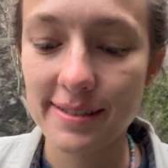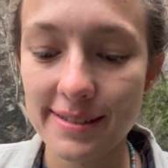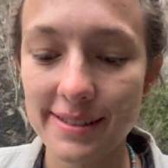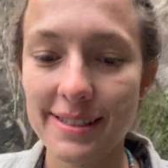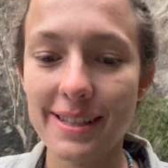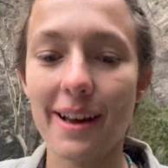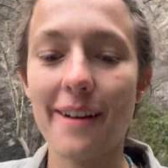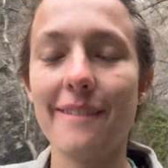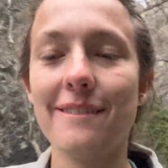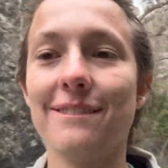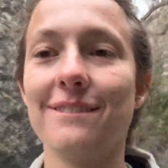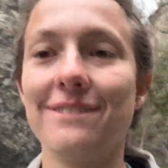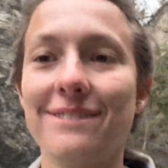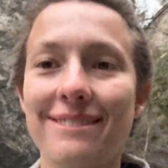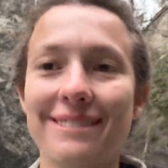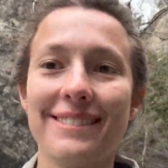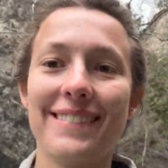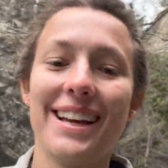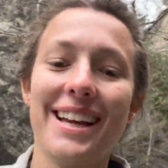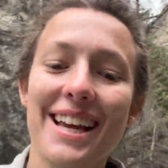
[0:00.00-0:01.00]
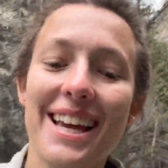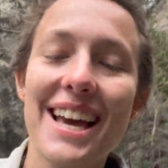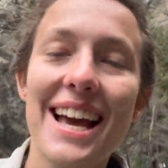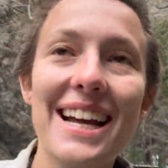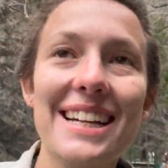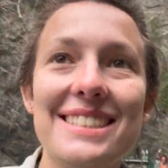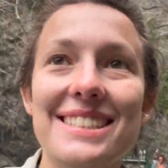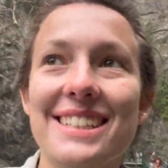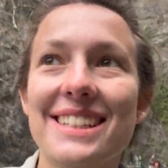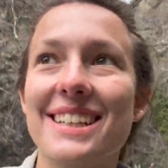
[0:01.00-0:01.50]
So
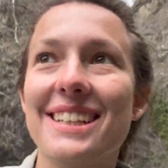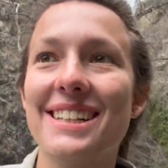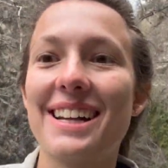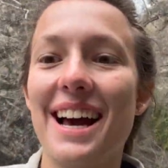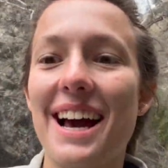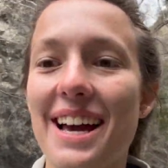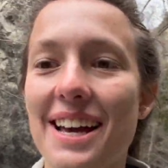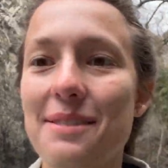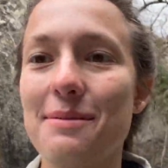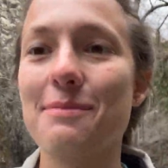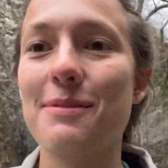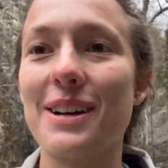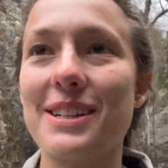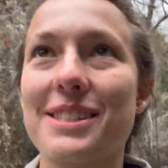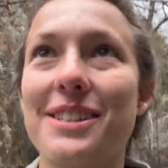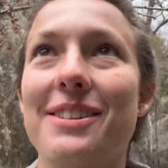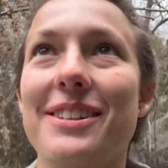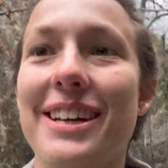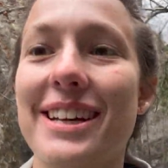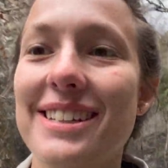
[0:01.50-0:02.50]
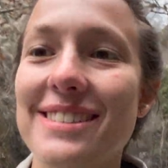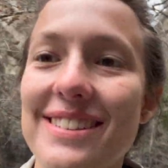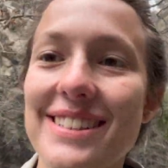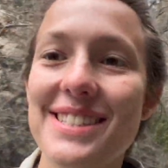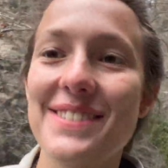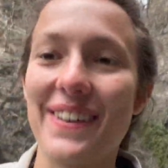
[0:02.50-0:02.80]
it didn't. I rescued it. It's